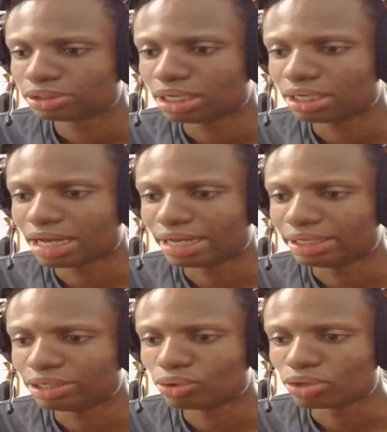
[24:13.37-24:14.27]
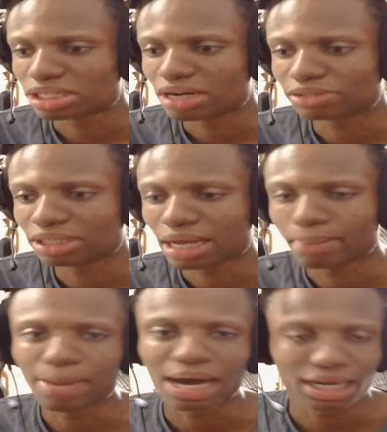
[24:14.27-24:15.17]
like you also have to like
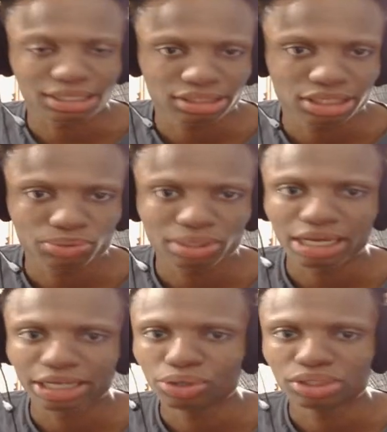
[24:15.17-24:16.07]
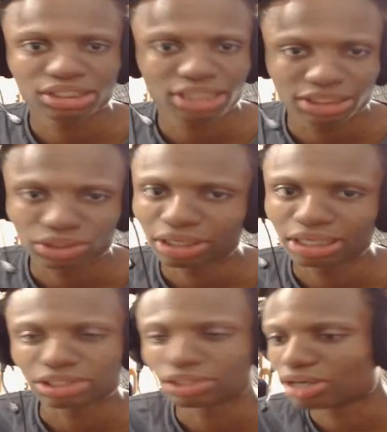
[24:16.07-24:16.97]
market it as well, like using TikTok,
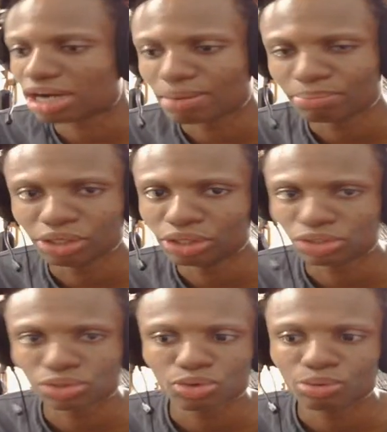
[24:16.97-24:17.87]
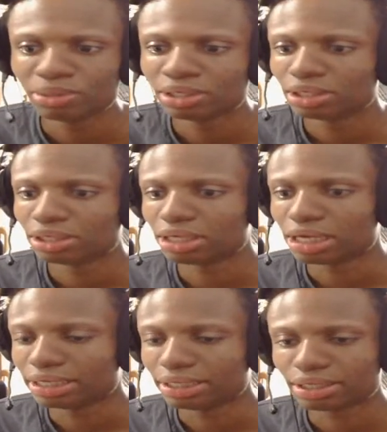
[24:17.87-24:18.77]
Instagram, YouTube,
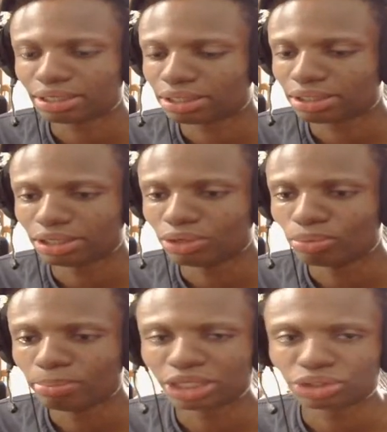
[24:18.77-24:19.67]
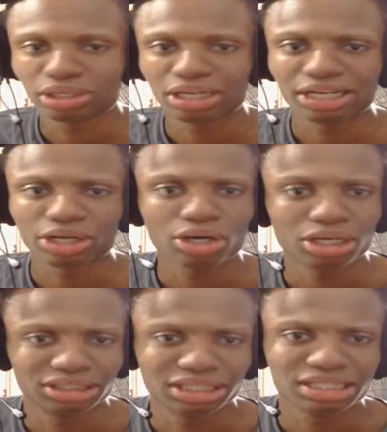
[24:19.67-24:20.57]
like make sure that your
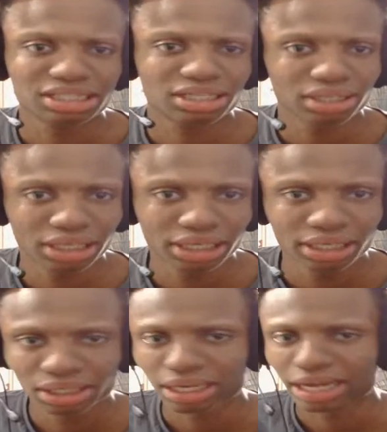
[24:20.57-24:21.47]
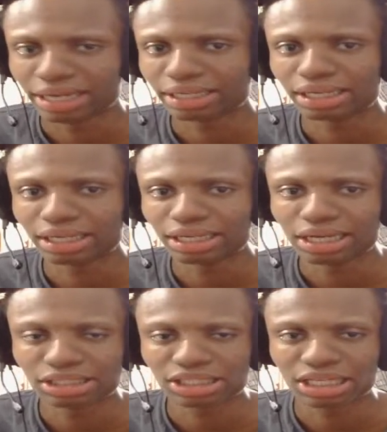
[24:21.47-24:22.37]
content is clean, like
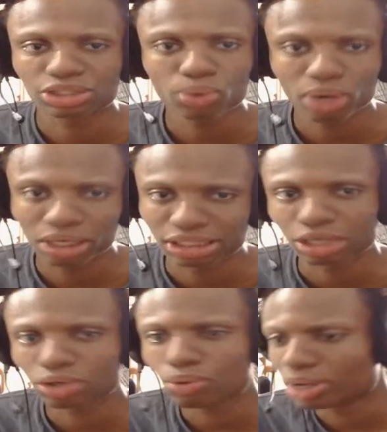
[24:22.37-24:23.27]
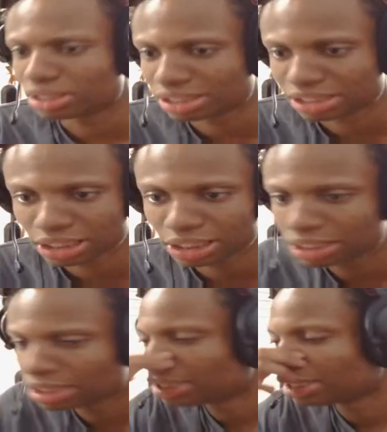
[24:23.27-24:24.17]
it's quality, not quantity.
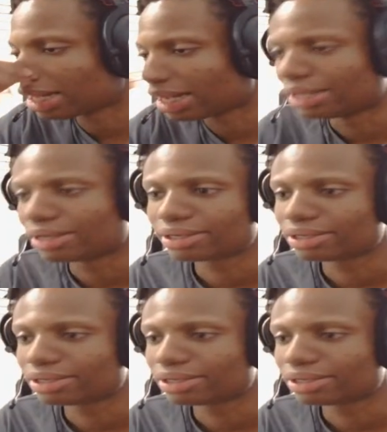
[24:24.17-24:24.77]
Like